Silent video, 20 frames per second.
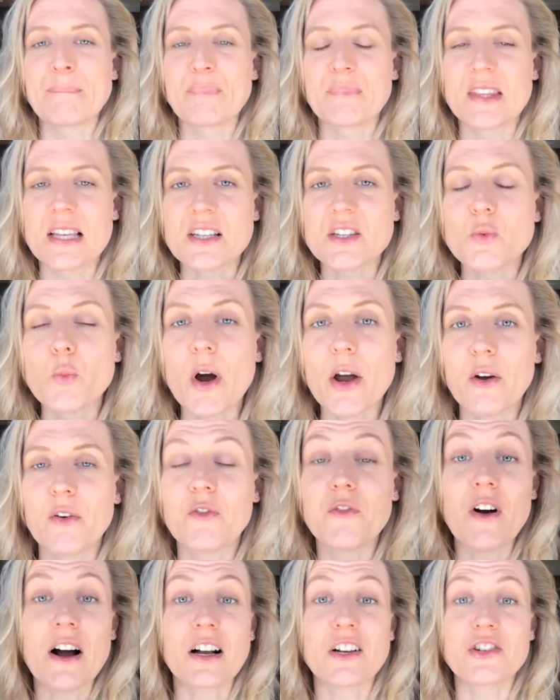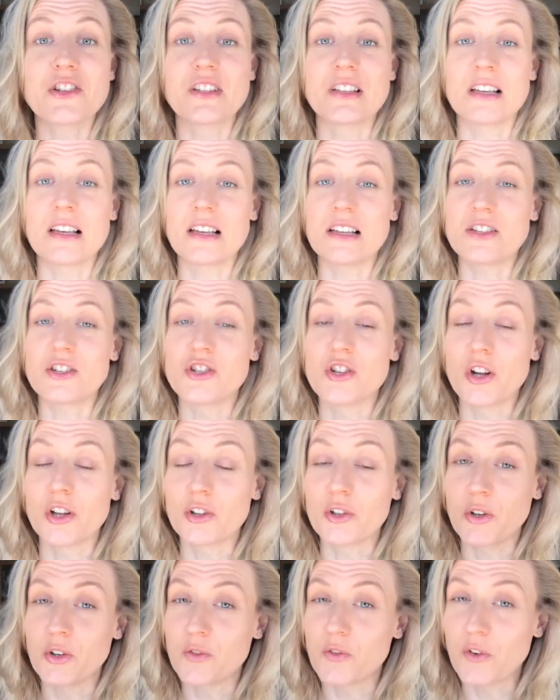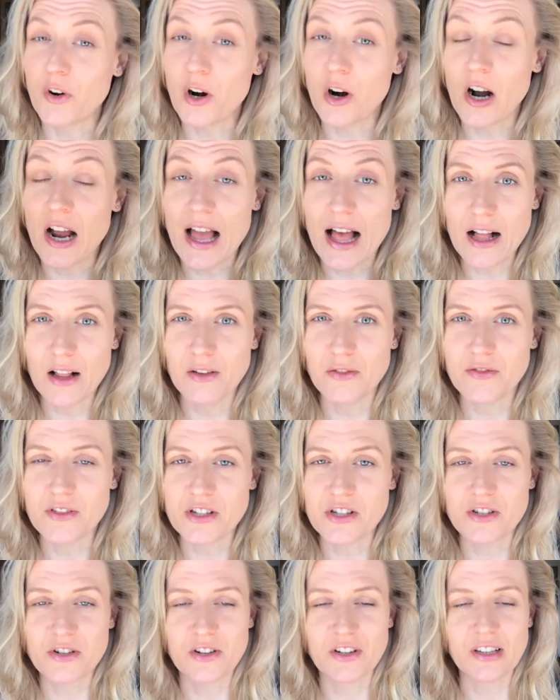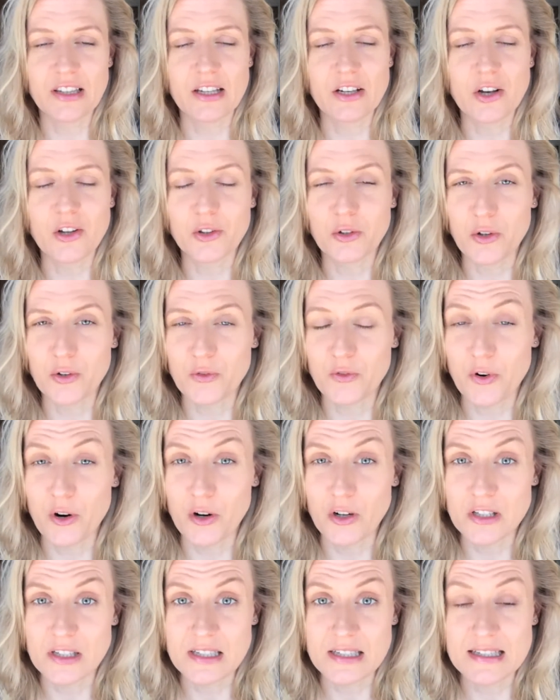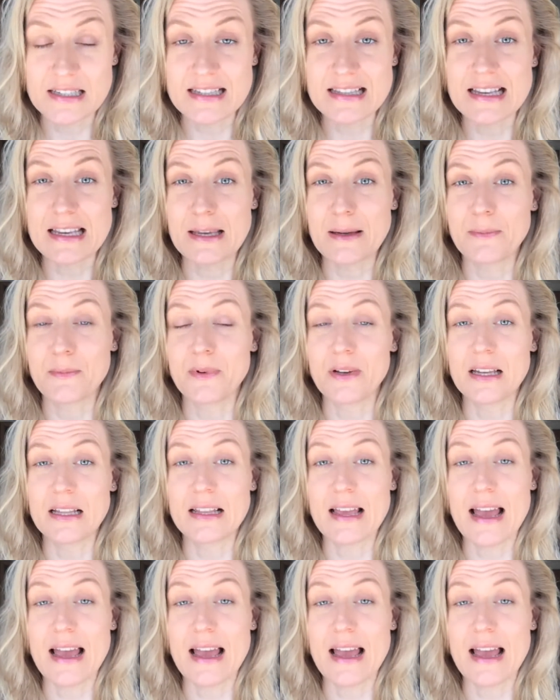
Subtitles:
this way of functioning is not good for our health. It's certainly not good for our sleep. It